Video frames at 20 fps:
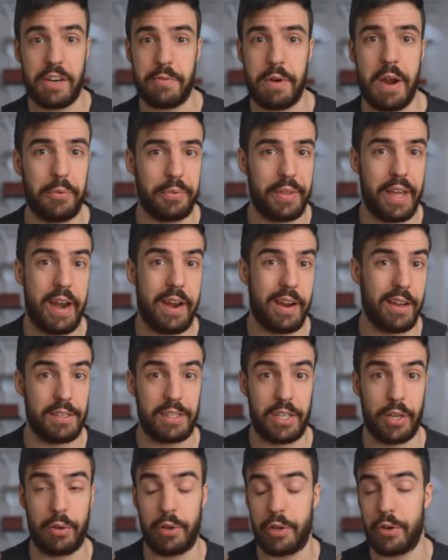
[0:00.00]
around there
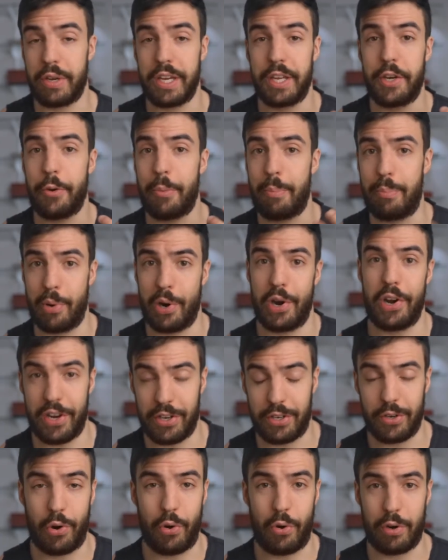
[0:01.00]
until you either burn
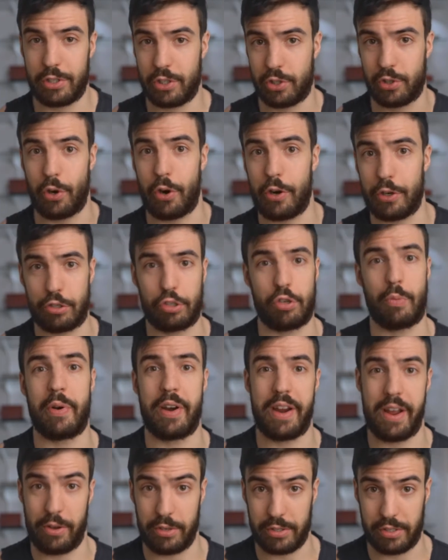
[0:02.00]
it or store somewhere
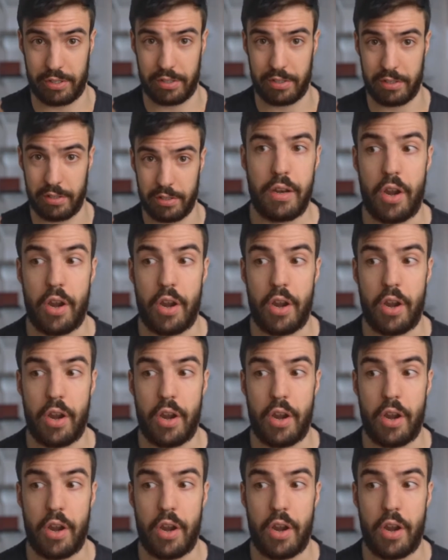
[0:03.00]
else.